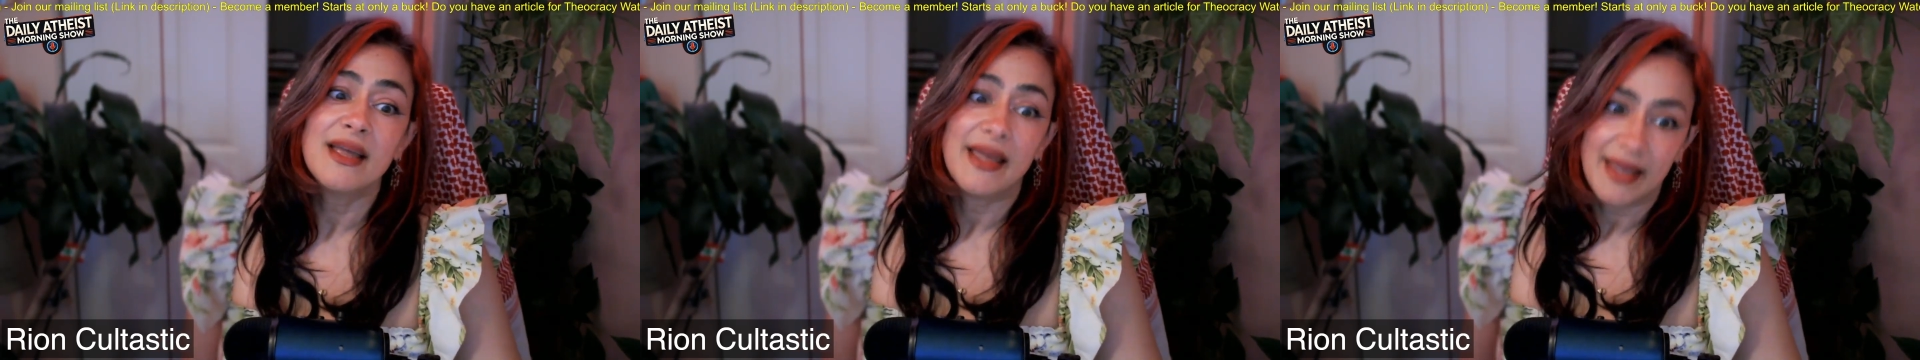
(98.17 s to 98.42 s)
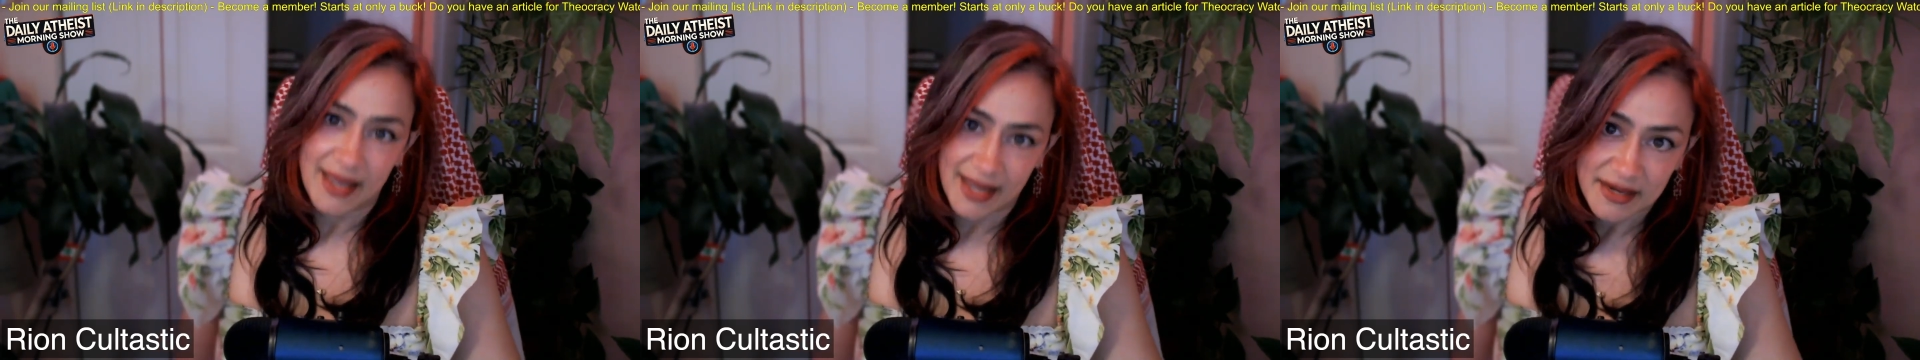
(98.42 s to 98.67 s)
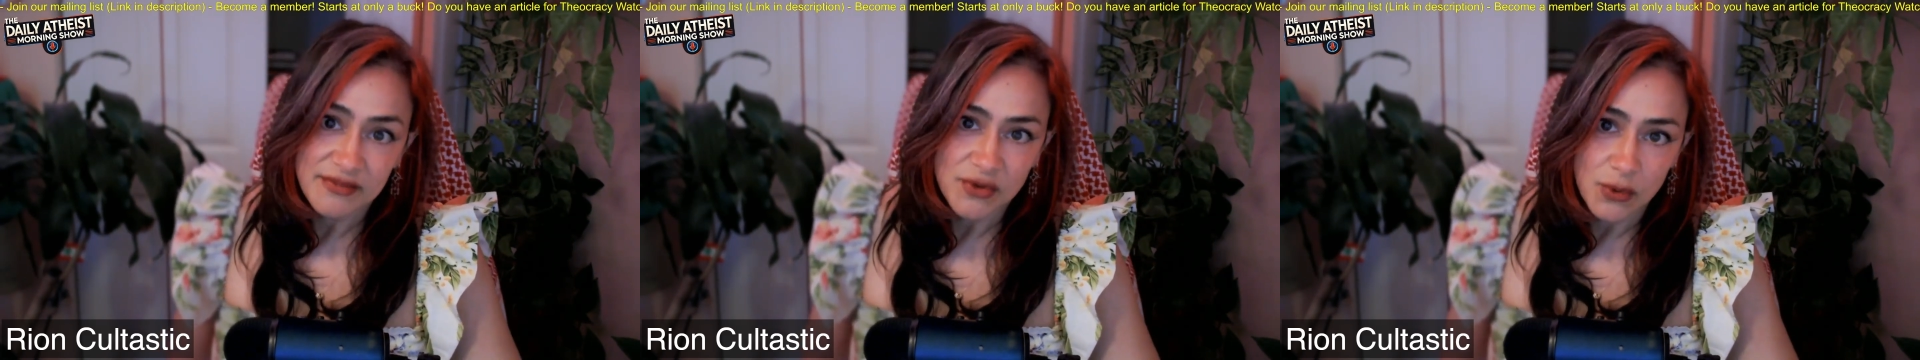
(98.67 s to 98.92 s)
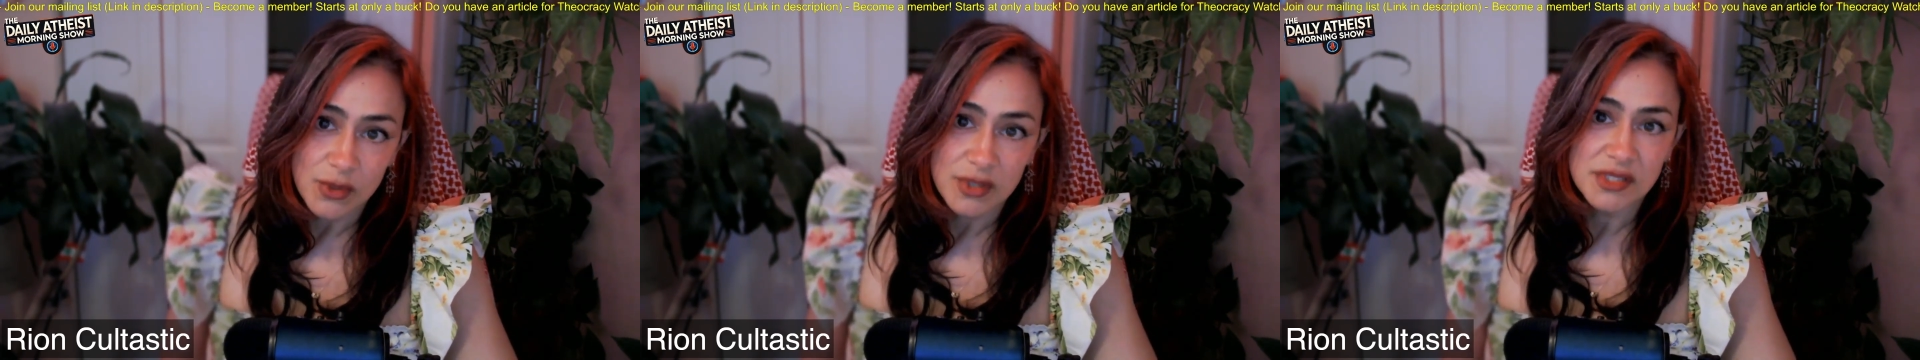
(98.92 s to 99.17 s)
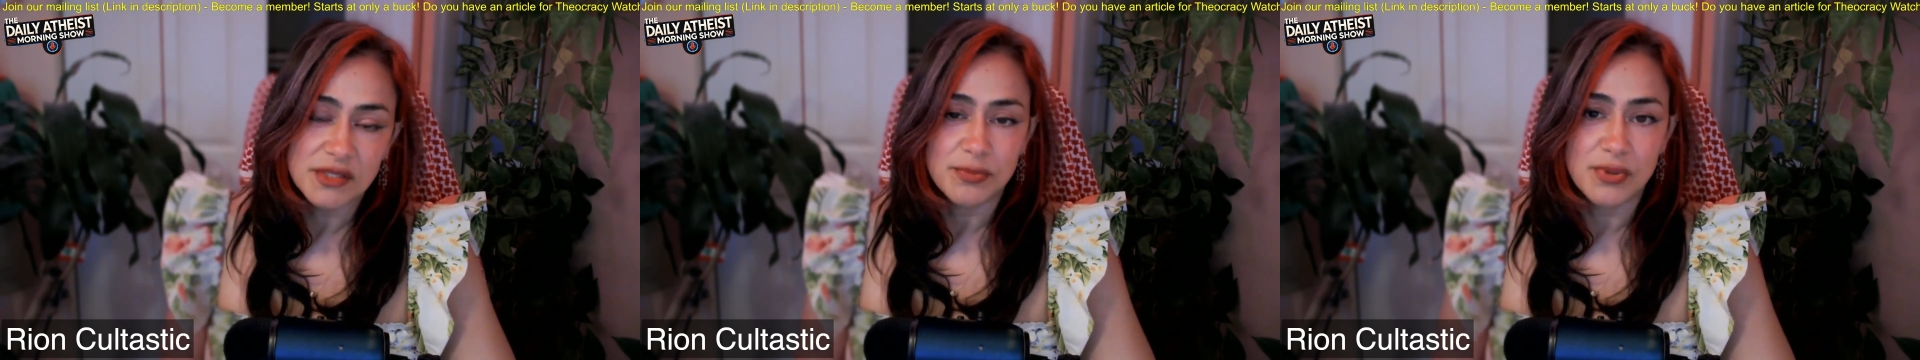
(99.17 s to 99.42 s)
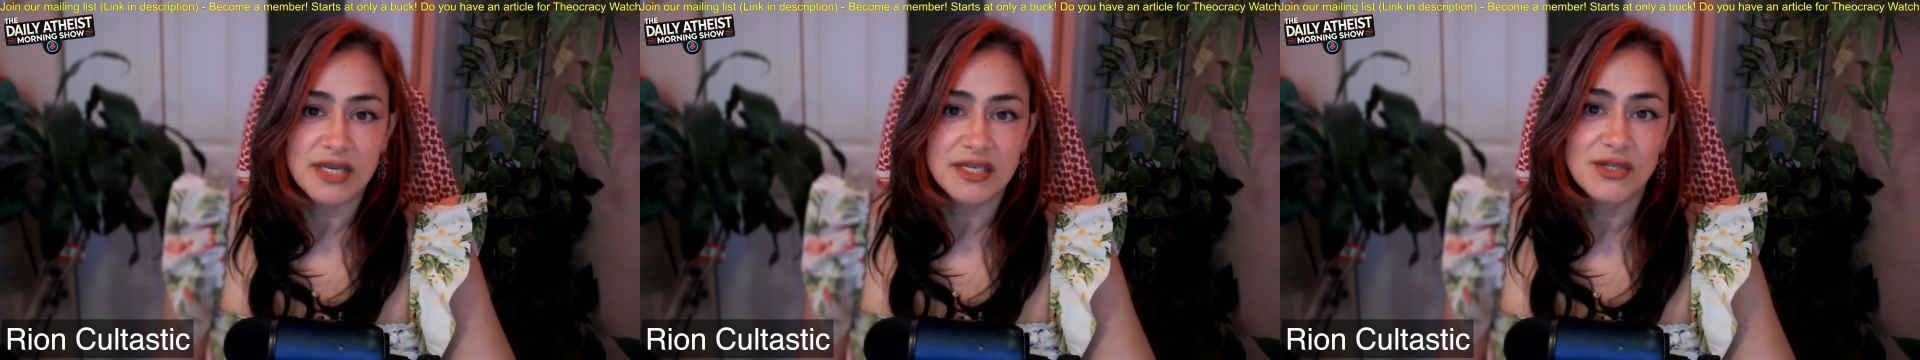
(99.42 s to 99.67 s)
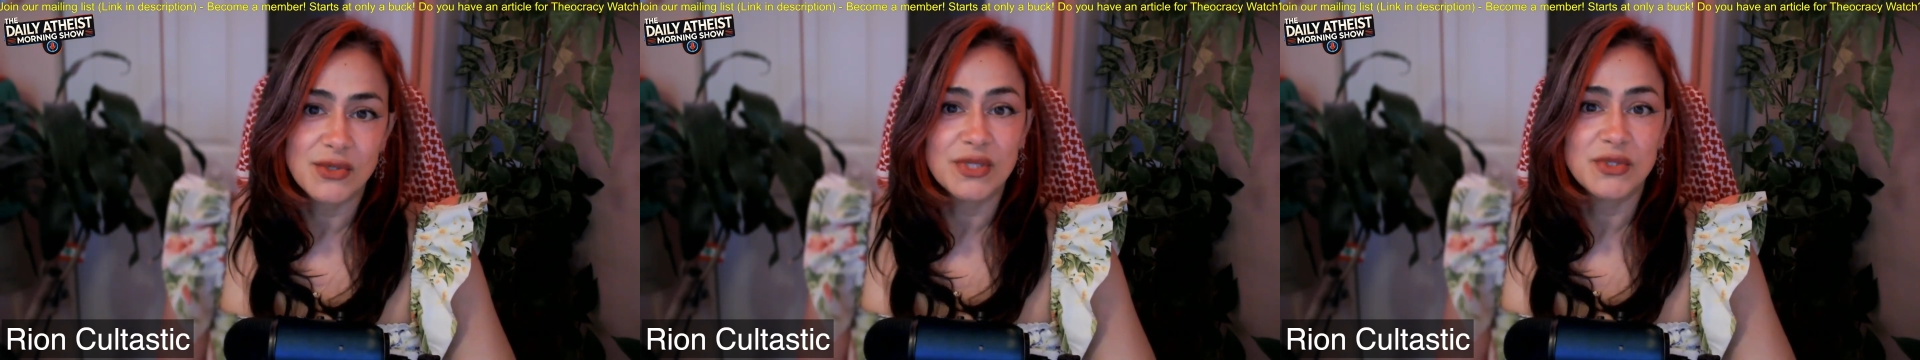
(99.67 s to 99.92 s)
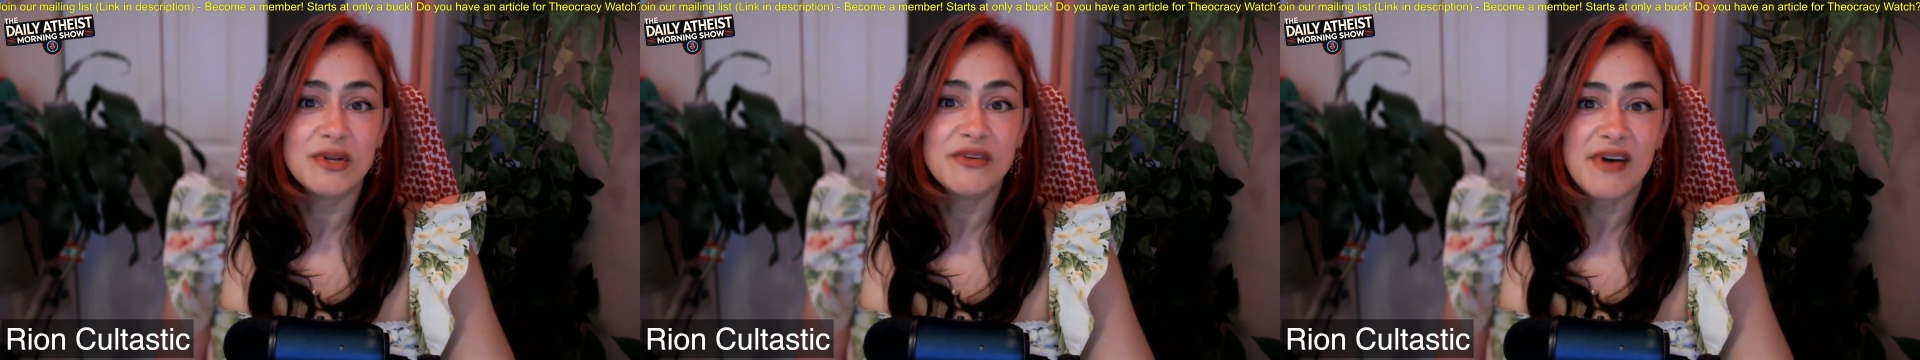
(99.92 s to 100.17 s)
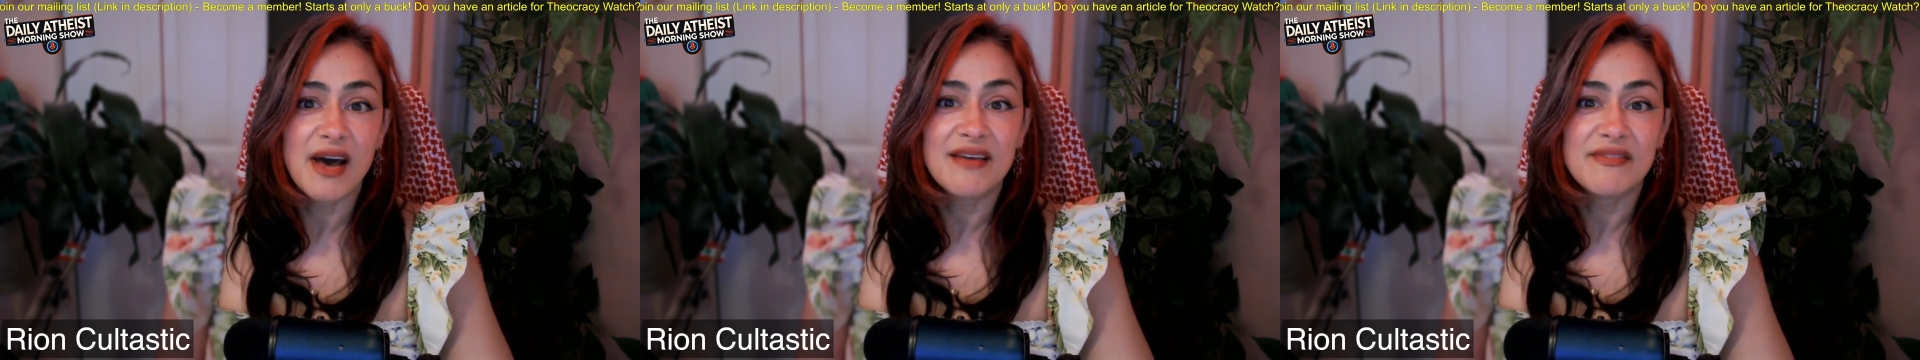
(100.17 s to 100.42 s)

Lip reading: and of course, Project 2025